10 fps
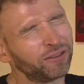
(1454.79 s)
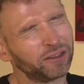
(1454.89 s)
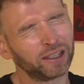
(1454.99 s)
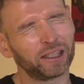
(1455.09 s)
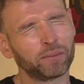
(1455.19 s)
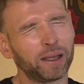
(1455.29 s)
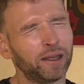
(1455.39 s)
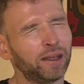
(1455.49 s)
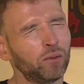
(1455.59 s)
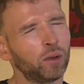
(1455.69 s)
Thinking
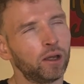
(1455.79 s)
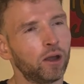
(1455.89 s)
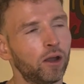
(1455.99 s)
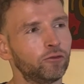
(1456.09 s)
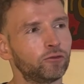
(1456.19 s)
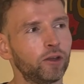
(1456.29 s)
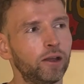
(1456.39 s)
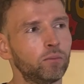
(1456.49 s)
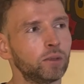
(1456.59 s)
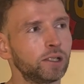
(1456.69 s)
about it, I
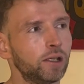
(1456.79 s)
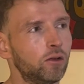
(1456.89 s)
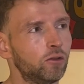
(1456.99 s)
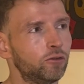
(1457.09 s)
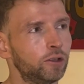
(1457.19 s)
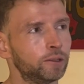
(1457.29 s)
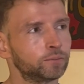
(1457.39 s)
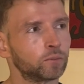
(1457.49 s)
found myself...